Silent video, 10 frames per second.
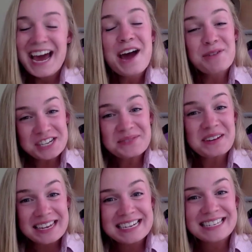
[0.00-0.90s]
Which is
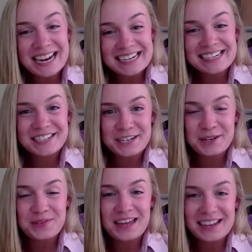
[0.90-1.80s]
really exciting too.
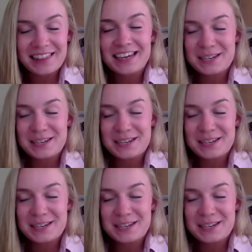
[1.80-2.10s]
That like you